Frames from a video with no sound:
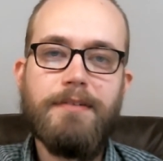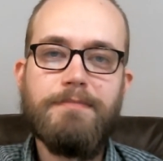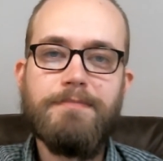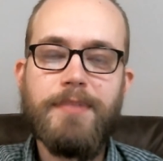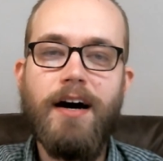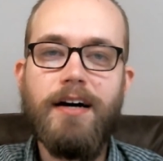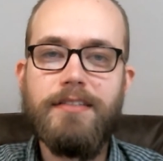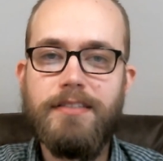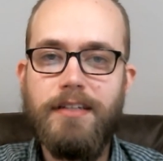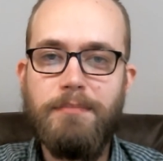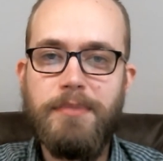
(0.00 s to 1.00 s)

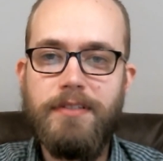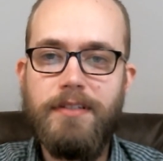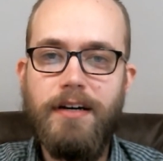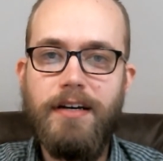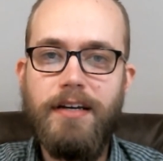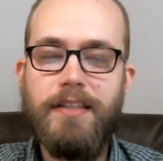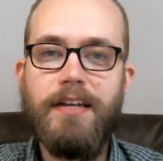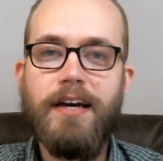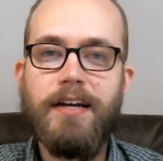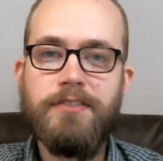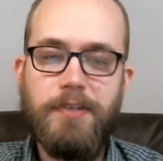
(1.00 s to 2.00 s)
concept in the
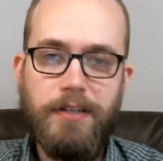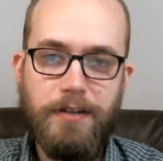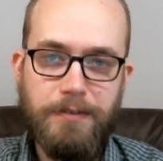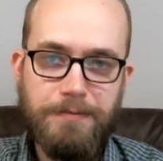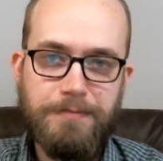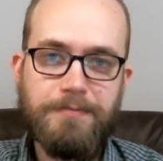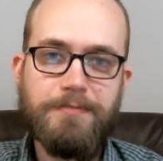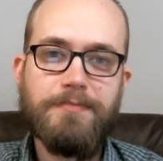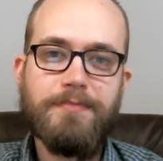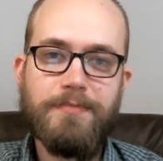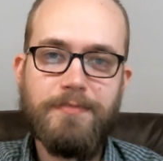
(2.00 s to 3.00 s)
next video.
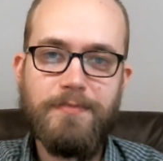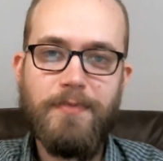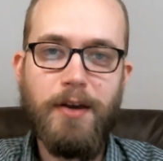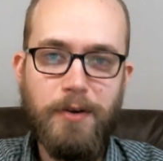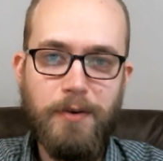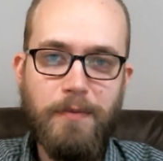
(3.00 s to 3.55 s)
Thank you.